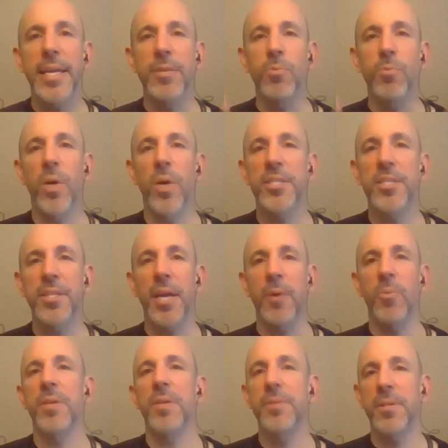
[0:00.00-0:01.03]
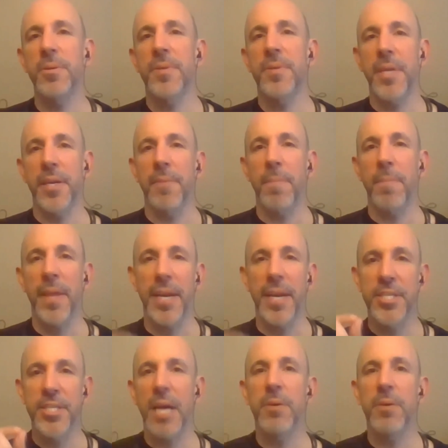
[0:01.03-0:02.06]
What's that one little thing? And I
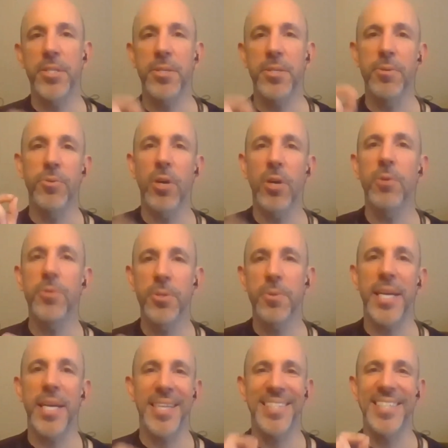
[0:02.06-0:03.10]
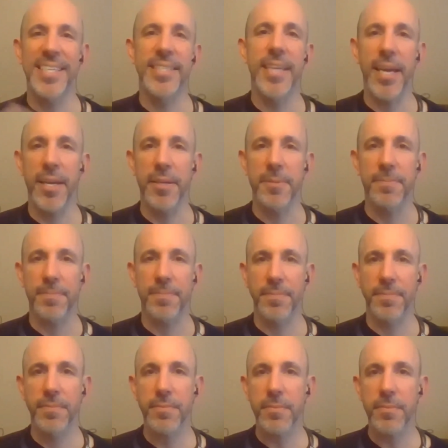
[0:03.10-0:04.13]
challenge you, go do that today
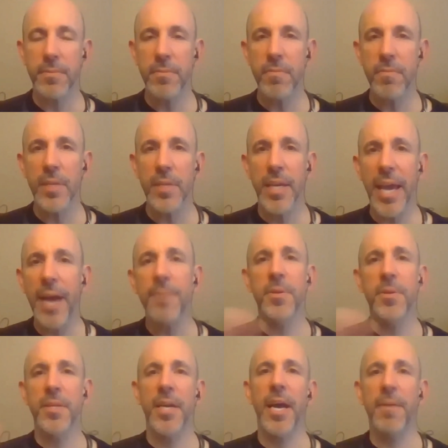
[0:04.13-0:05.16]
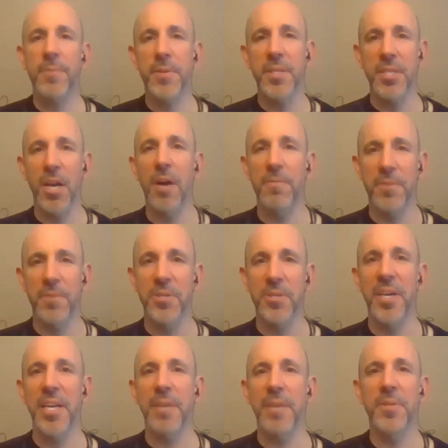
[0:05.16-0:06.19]
after this conference,
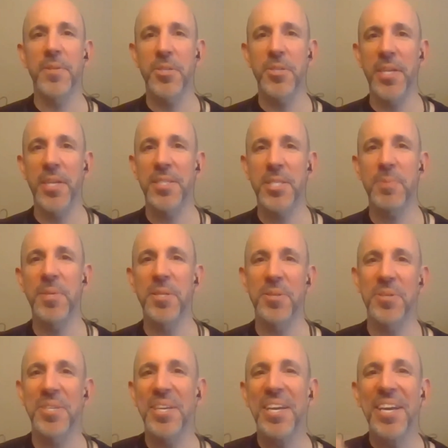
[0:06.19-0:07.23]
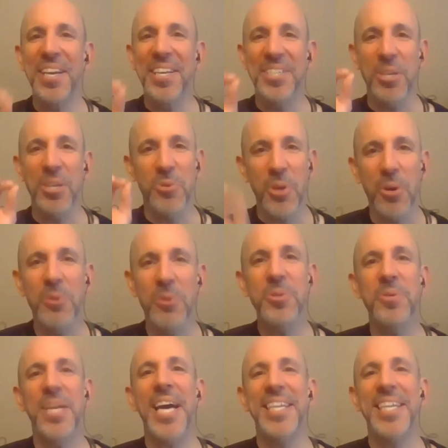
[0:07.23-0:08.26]
right? After these great speakers. So go do
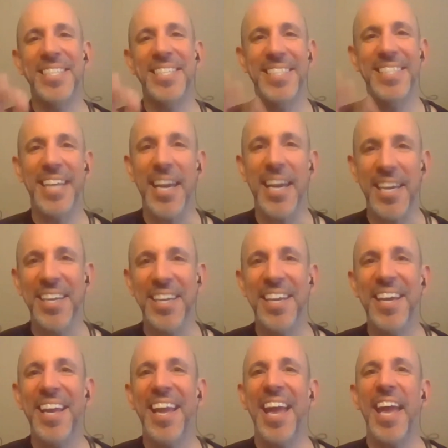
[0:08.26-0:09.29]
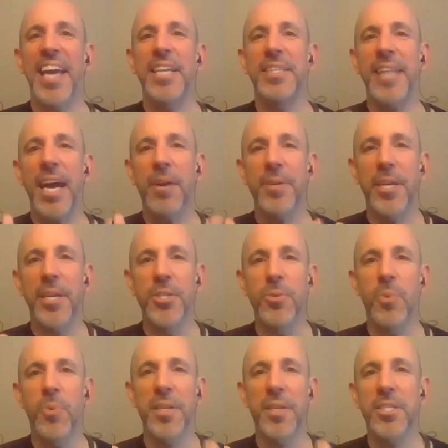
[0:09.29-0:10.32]
that today, and that'll get you
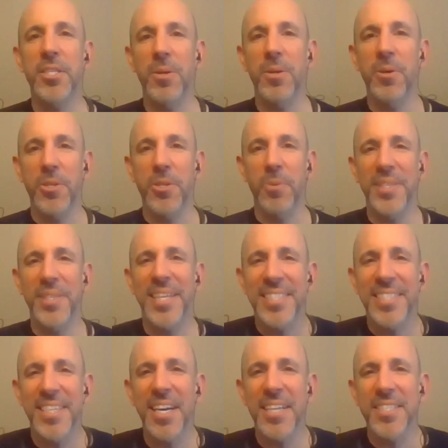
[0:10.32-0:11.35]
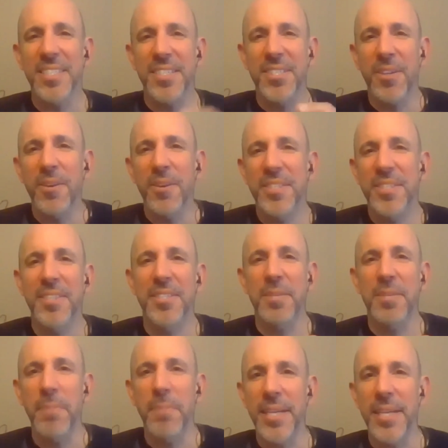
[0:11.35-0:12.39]
1 inch closer. And what that does is it starts to
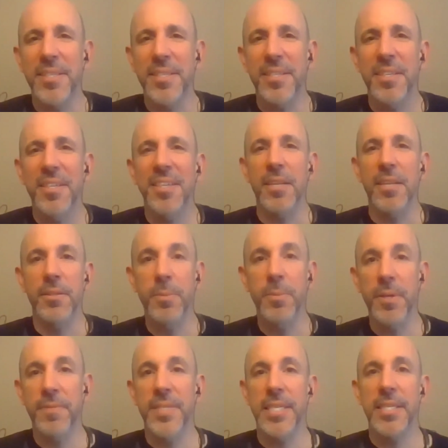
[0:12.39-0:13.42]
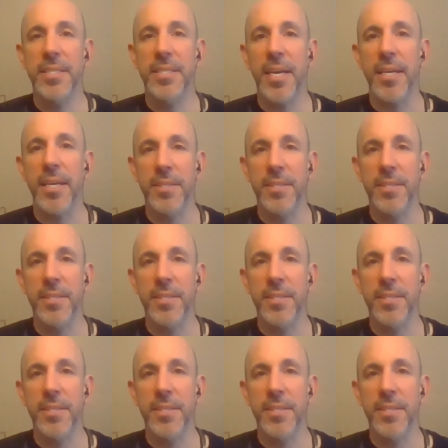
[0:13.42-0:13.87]
cement a little bit of success